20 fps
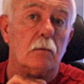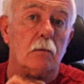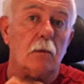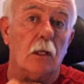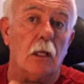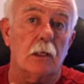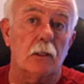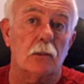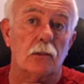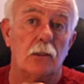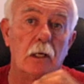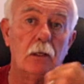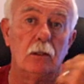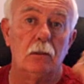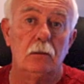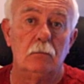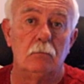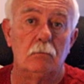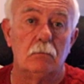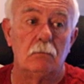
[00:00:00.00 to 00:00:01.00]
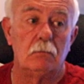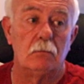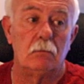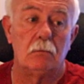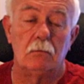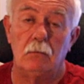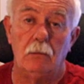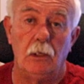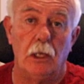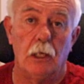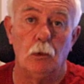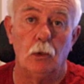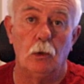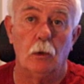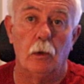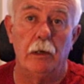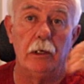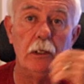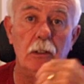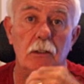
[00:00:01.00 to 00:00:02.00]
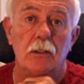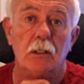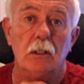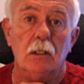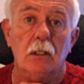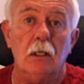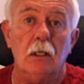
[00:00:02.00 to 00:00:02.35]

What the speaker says: like so, no more worries.